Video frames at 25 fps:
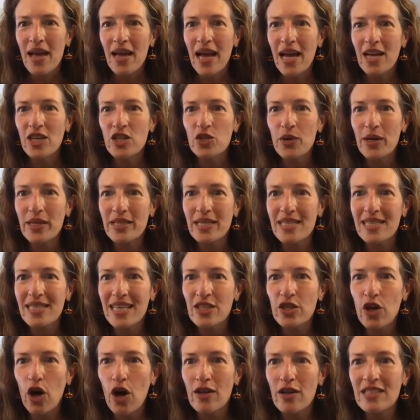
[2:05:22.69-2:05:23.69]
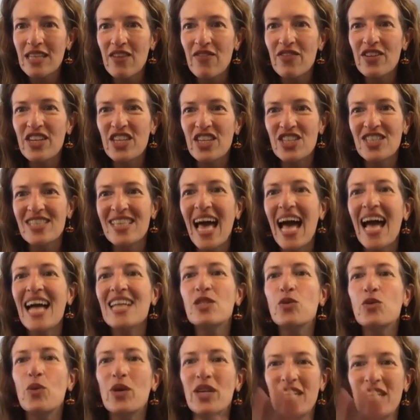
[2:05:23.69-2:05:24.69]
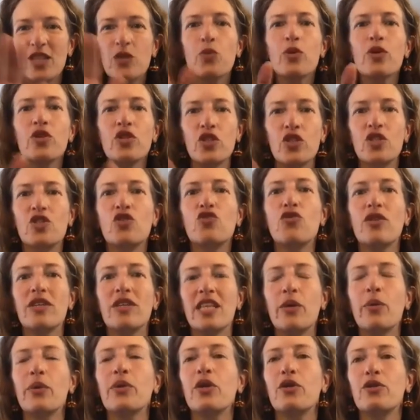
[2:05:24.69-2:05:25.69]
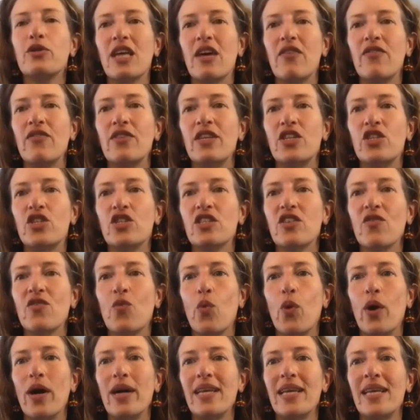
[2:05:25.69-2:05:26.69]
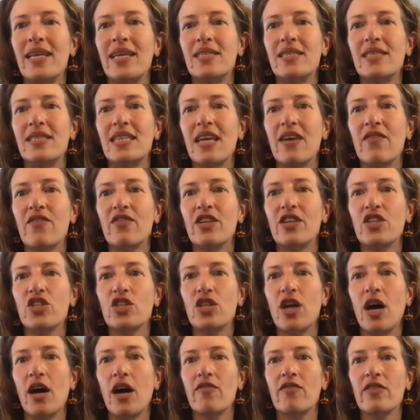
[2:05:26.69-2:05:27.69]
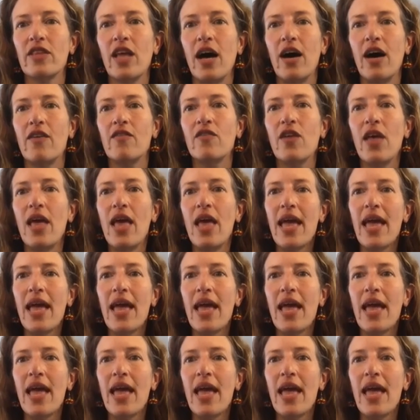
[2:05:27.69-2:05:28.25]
And Joelle says, it's all definitions. That's what it is. We're just struggling with our definitions of what is the definition of love.